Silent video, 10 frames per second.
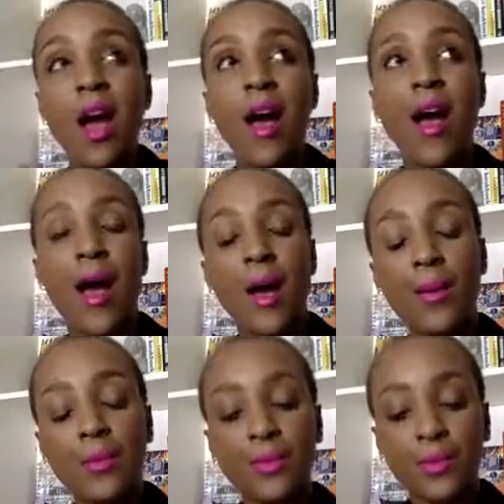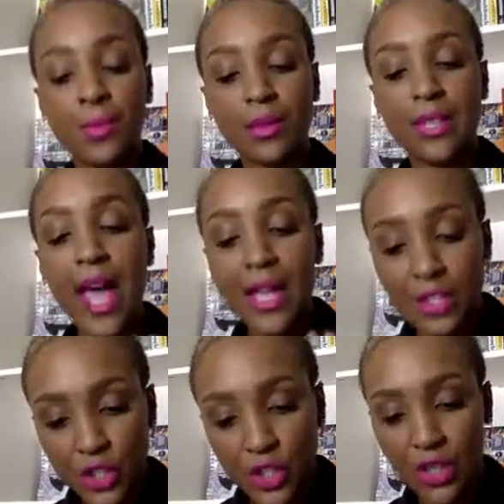
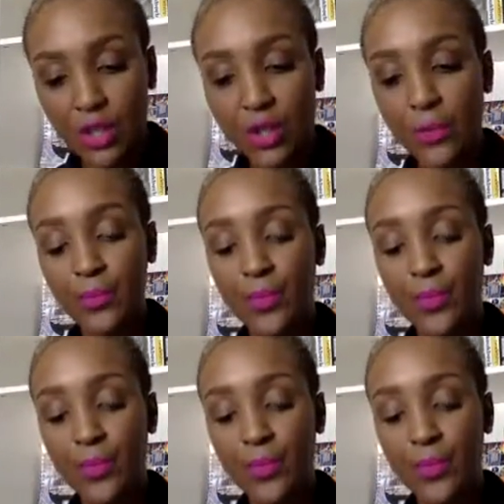Last year,